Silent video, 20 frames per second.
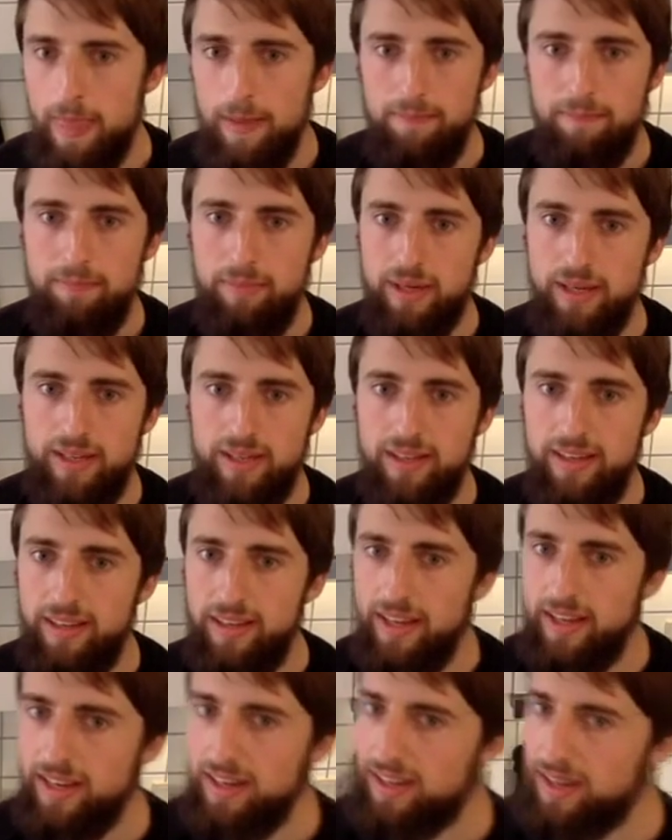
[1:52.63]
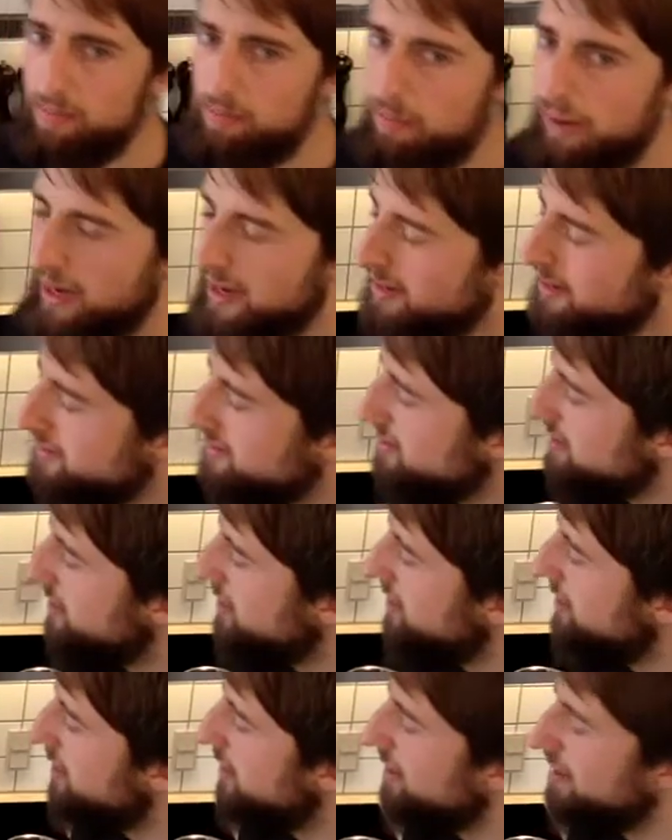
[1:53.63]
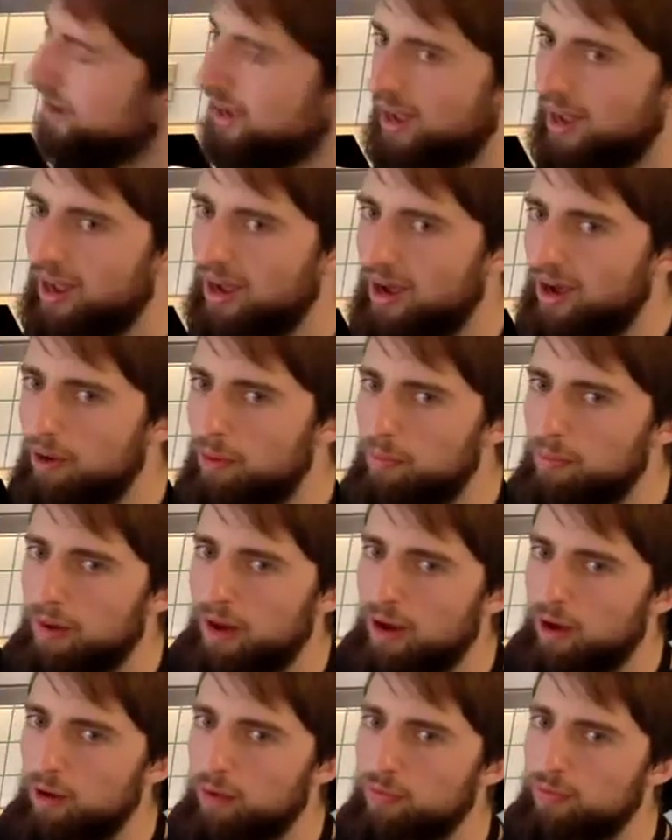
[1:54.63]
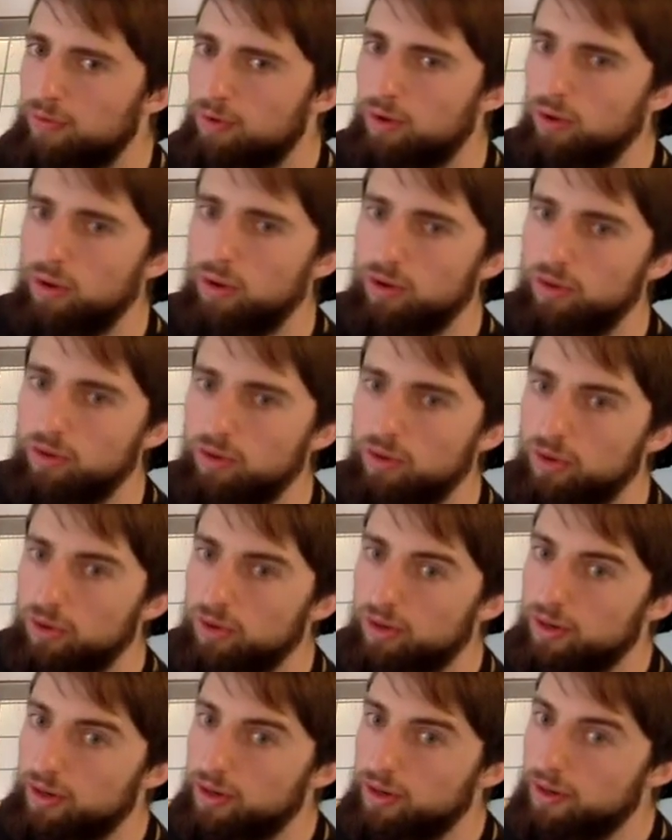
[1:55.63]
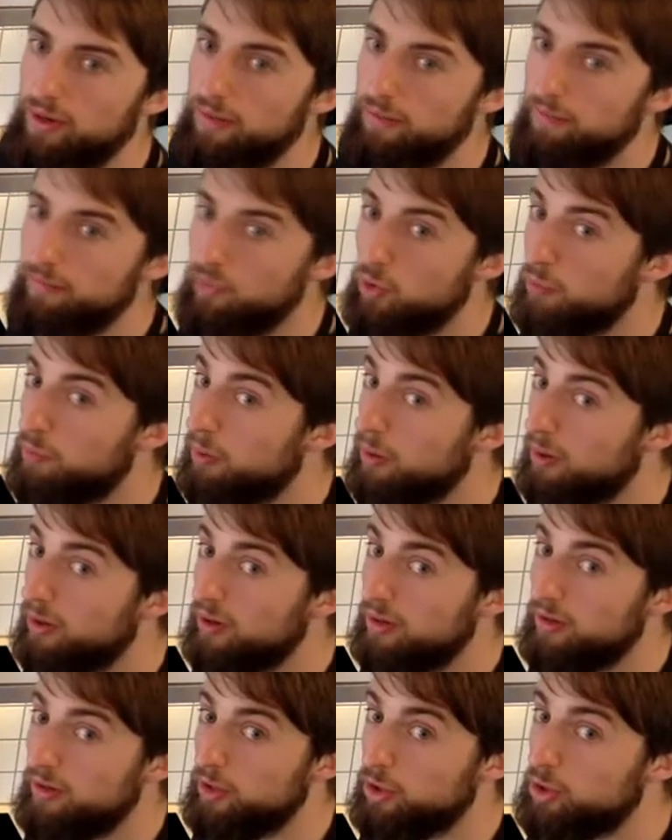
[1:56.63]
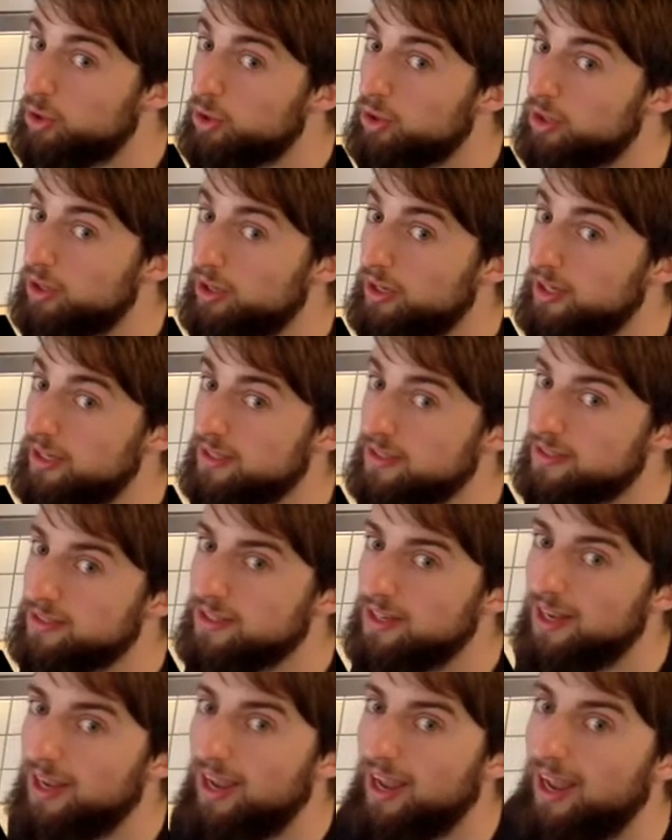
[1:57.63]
but then it depends on how powerful your um, your uh, your cooker is,